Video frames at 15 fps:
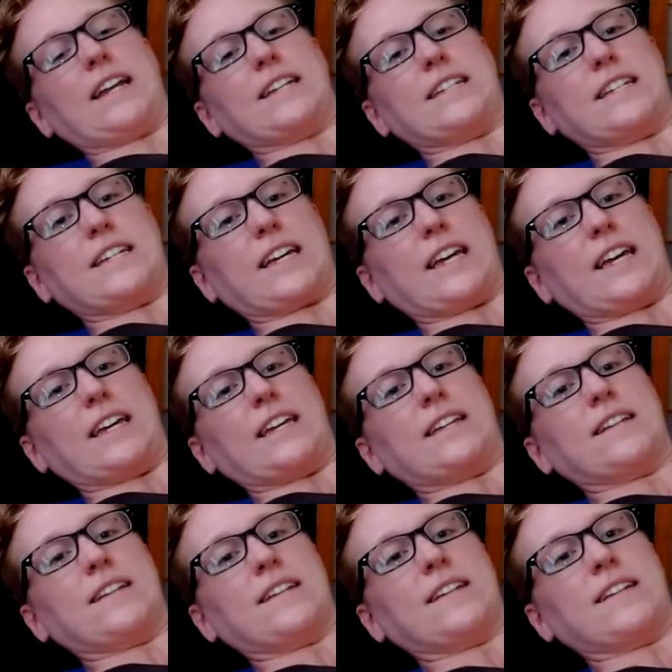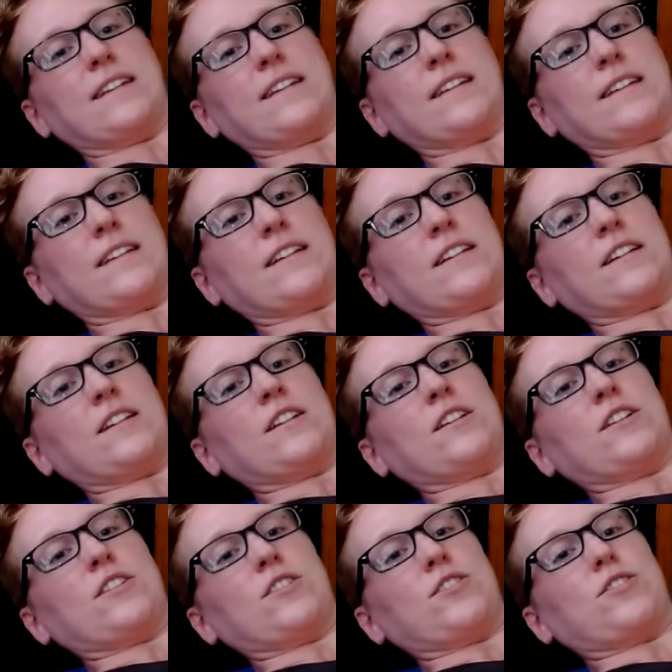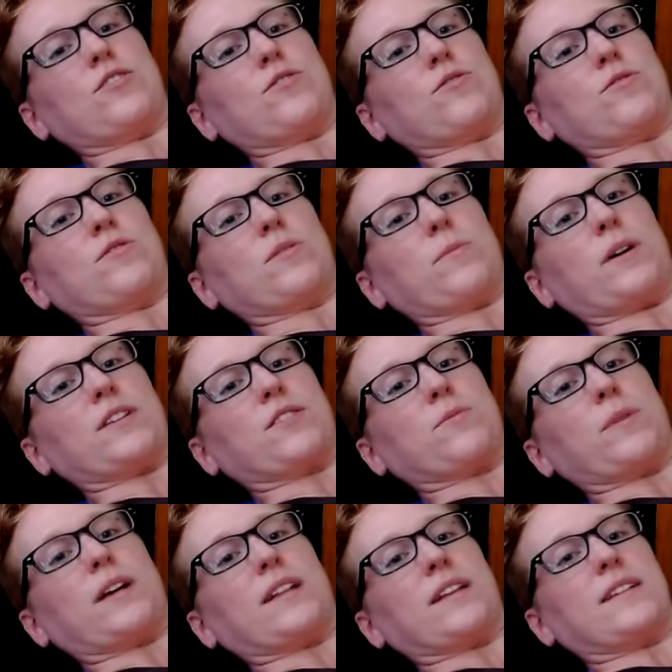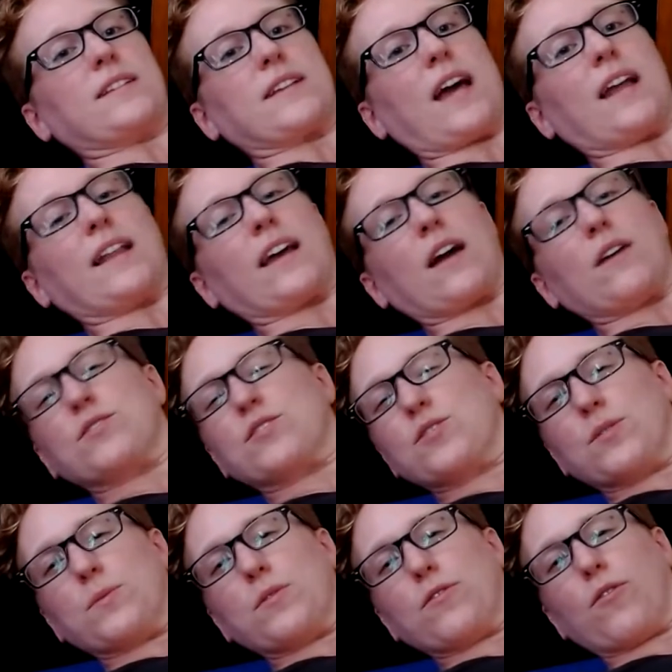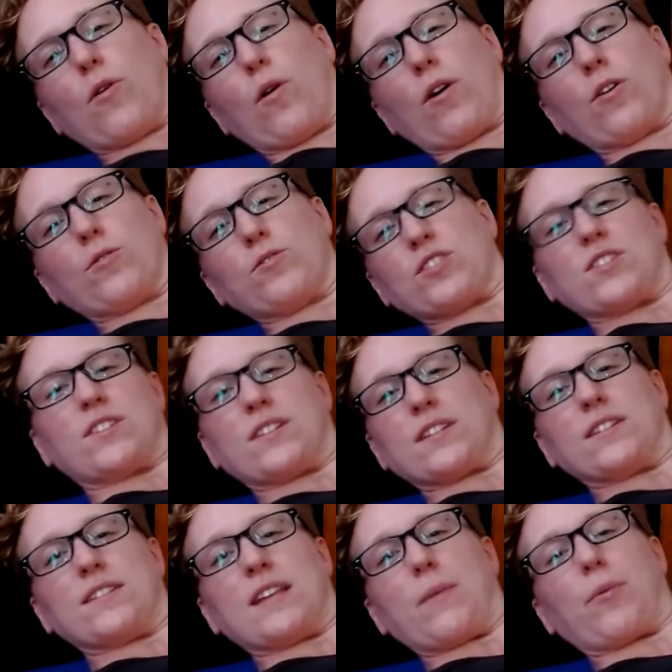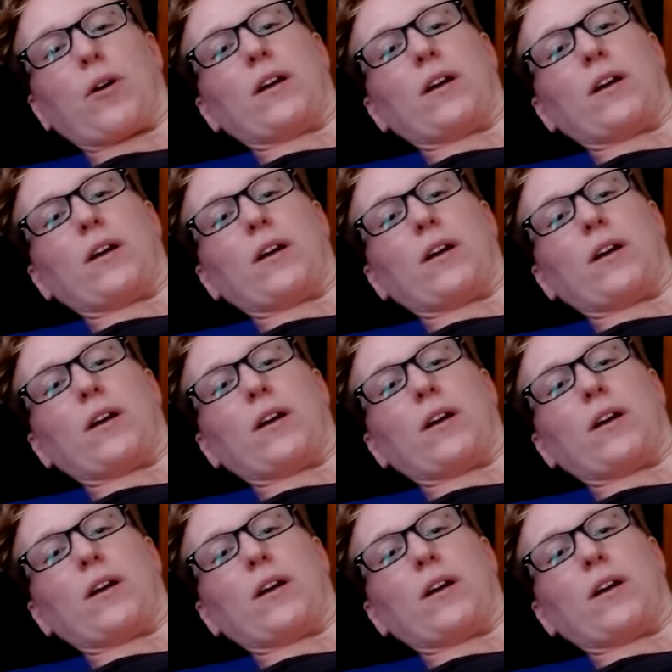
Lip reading: of dig in to the muscle bellies, kind of like I was doing before, just to separate